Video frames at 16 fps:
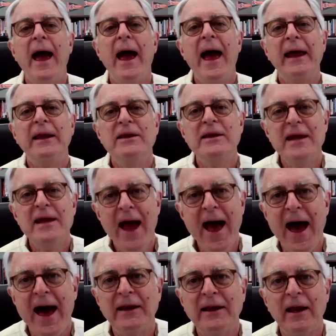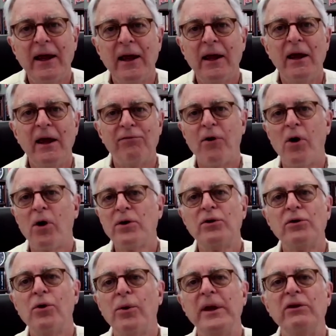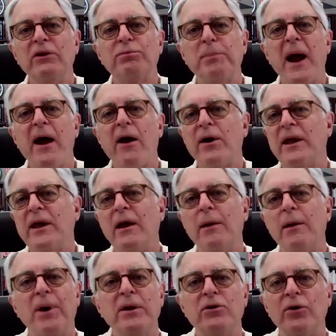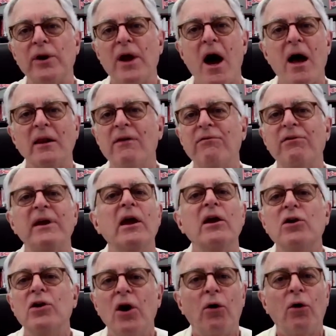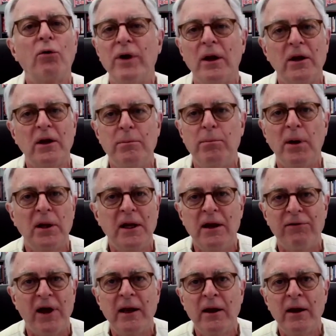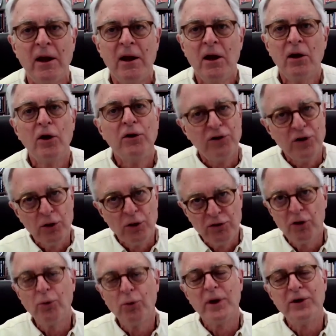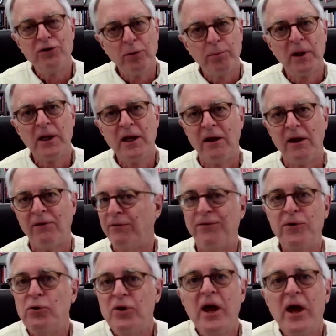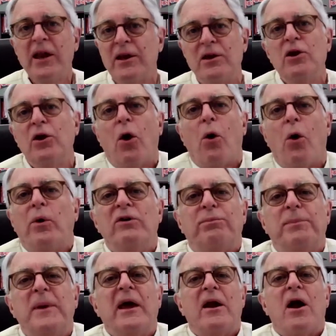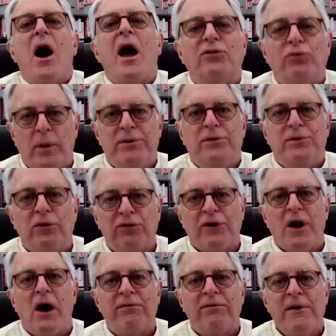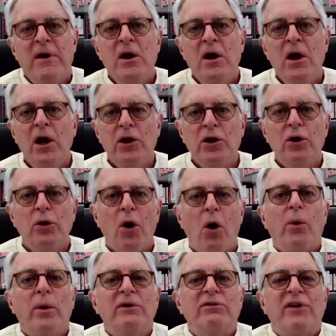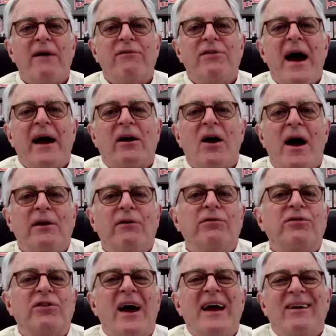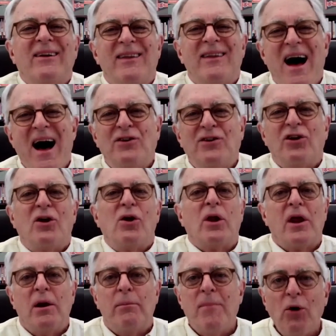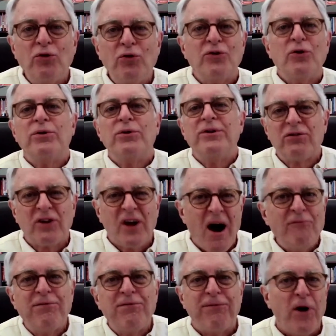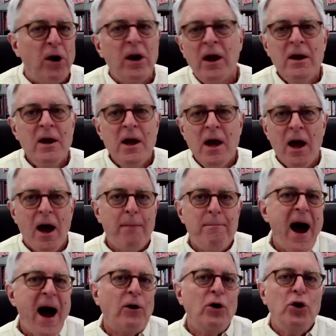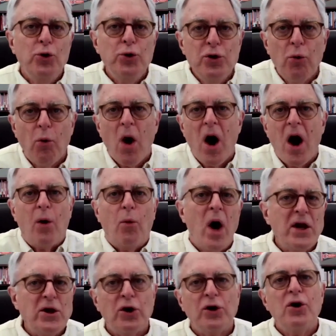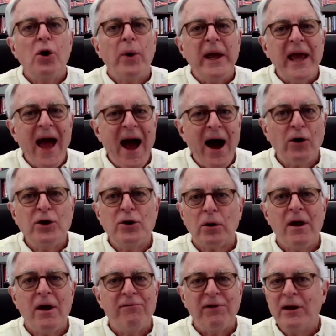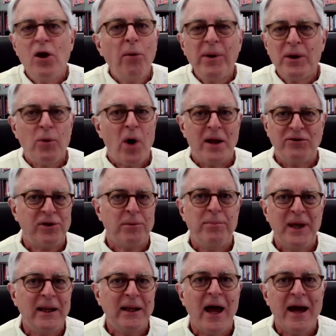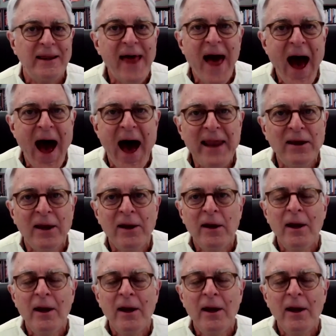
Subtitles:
And yet, if all you're doing is parroting it, but you're not living it, you don't really believe it, because you do what you believe. If you didn't, you'd always be at odds with yourself. You'd always have that kind of psychological and emotional discomfort about who you are, what you're doing, how you're living. Nobody wants to be like that.